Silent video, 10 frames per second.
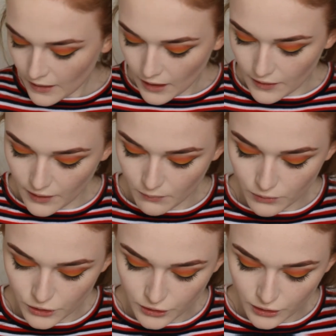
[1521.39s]
And then
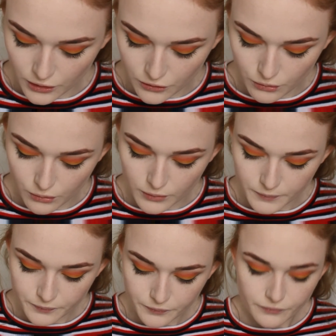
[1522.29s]
we're just gonna do
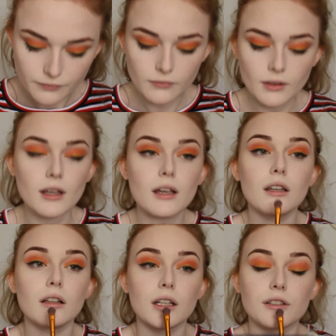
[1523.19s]
a
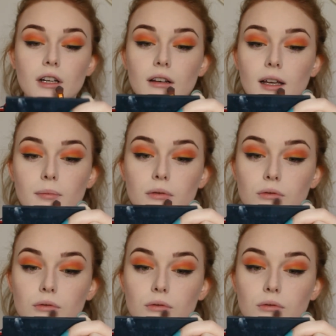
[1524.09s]
little under our lip.